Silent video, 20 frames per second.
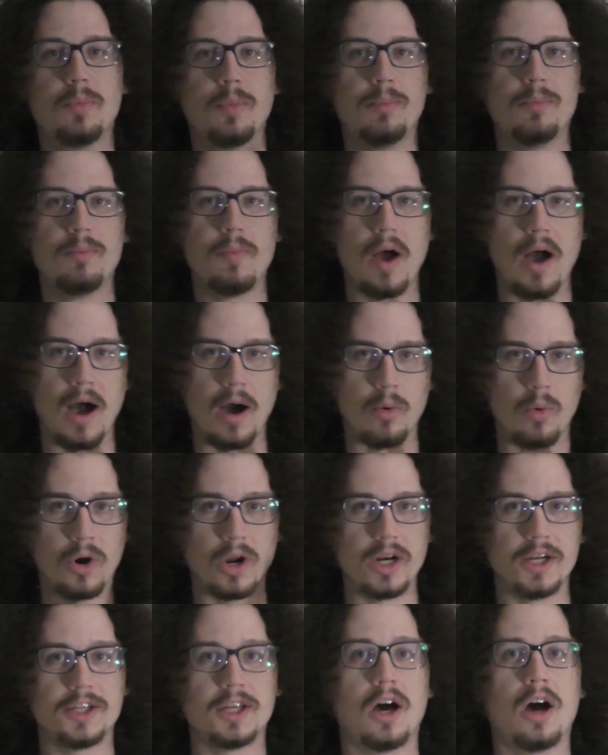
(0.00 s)
All right,
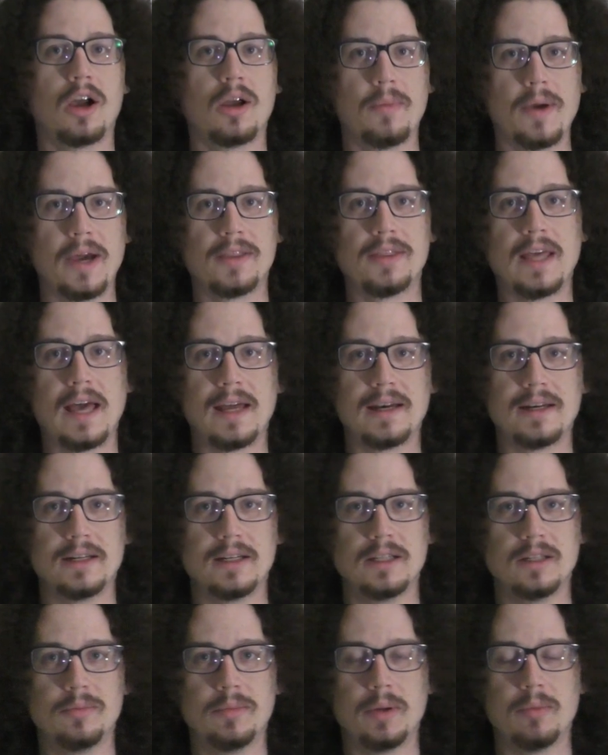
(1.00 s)
that's not always the
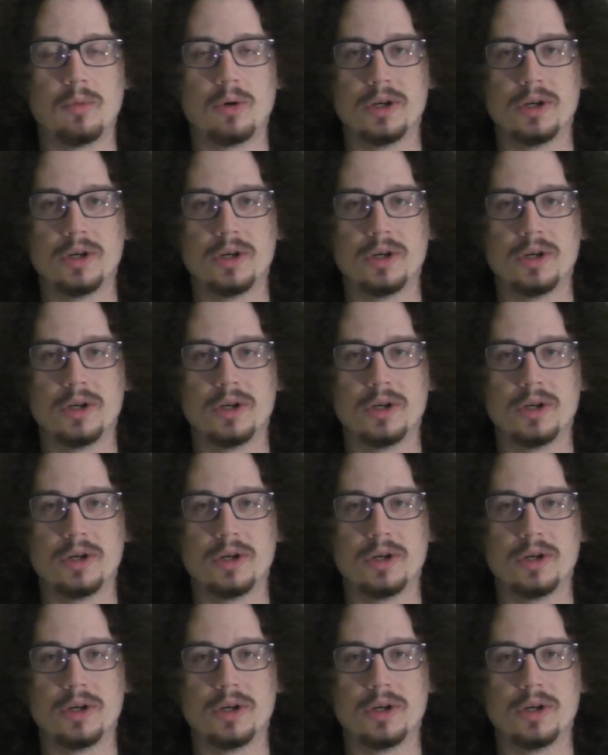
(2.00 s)
case.